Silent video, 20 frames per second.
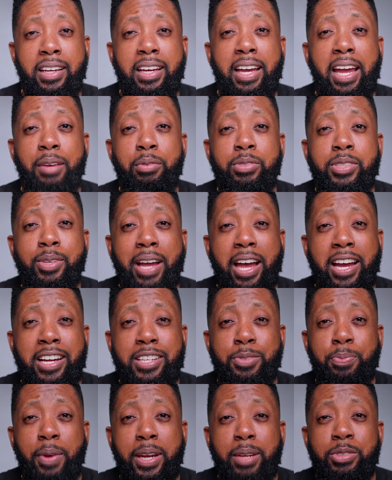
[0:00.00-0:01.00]
Hey, what's up
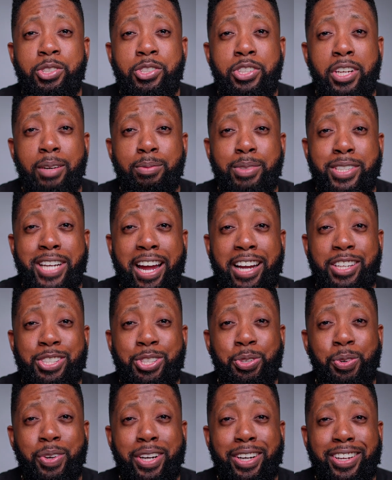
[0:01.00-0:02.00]
guys? My name is Gene, I'm
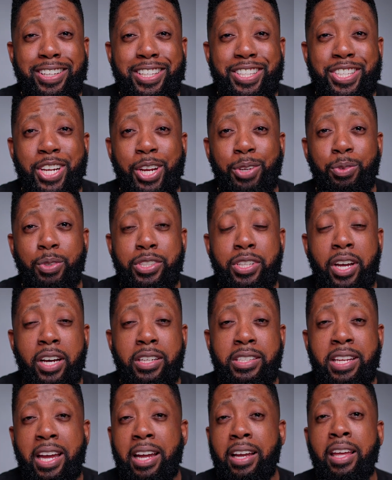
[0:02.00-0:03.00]
JAXTWIN. On this channel we
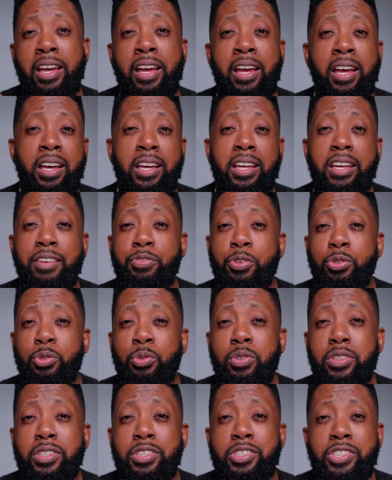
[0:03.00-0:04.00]
talk tech. If you're new
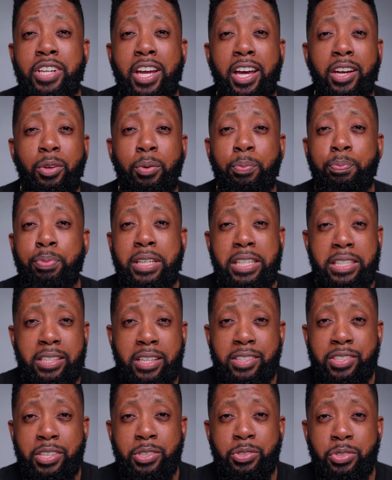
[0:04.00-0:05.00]
to this channel, please
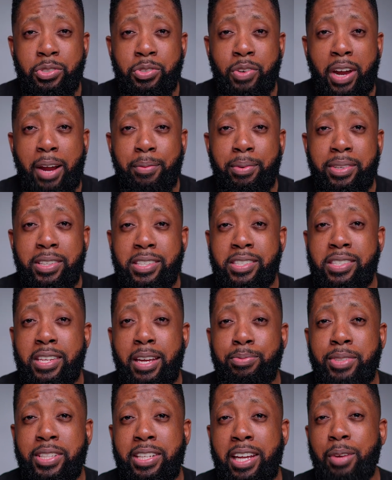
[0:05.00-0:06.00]
consider subscribing to stay
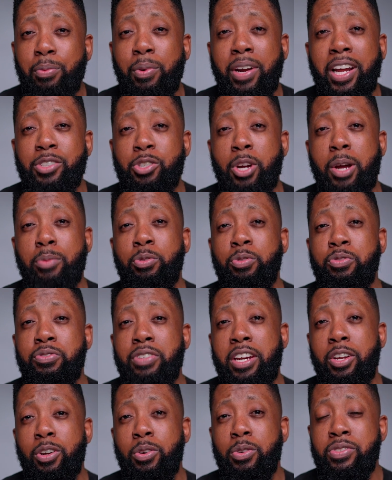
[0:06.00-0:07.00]
up to date when I drop new
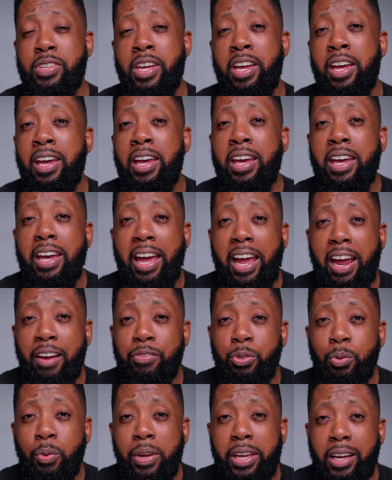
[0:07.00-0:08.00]
videos
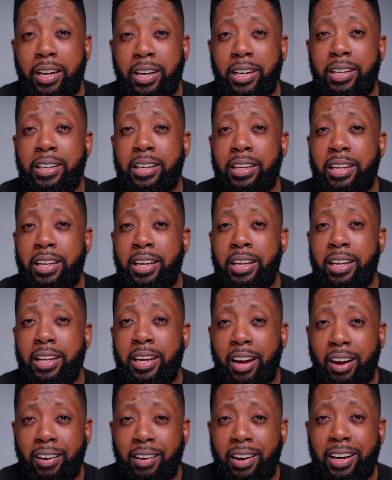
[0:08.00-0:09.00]
every week.
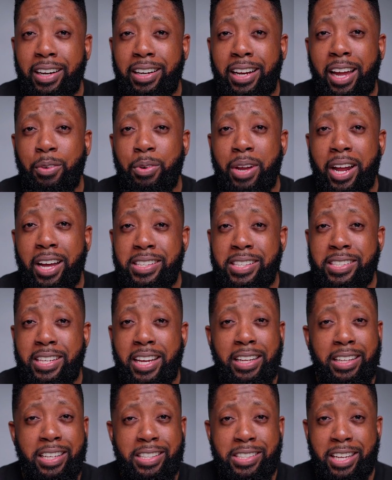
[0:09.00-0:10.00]
All right, now with that
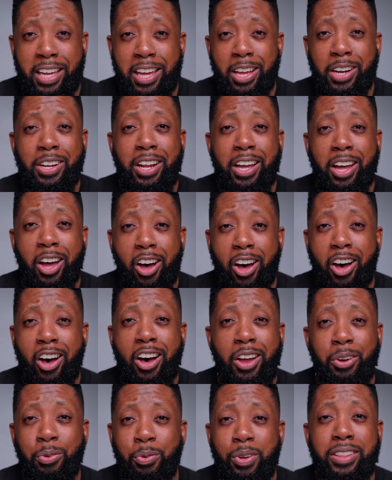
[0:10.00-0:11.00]
said, let's get
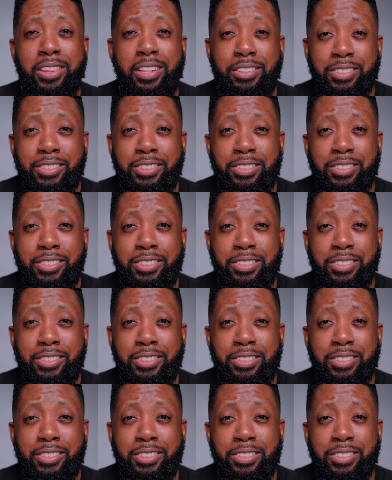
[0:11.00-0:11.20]
on with the